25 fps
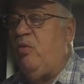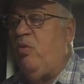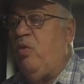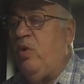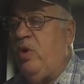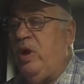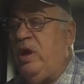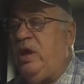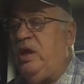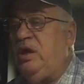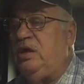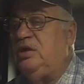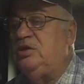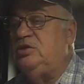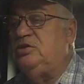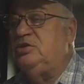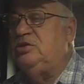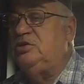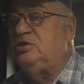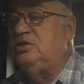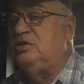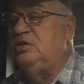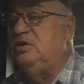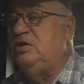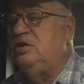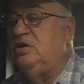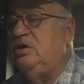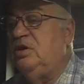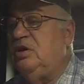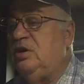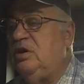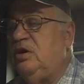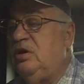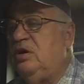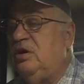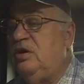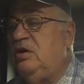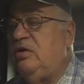weeks
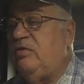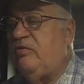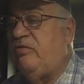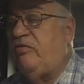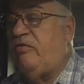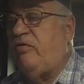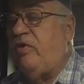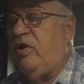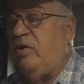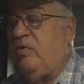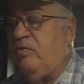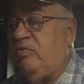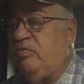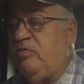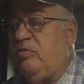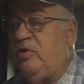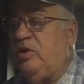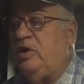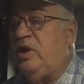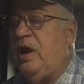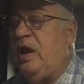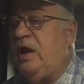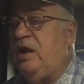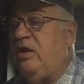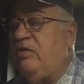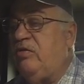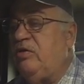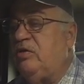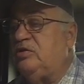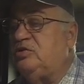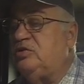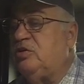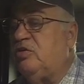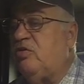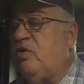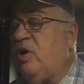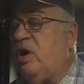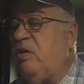from the date of
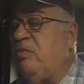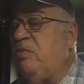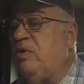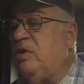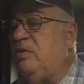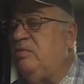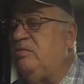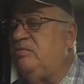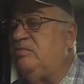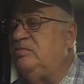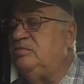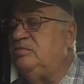this agreement.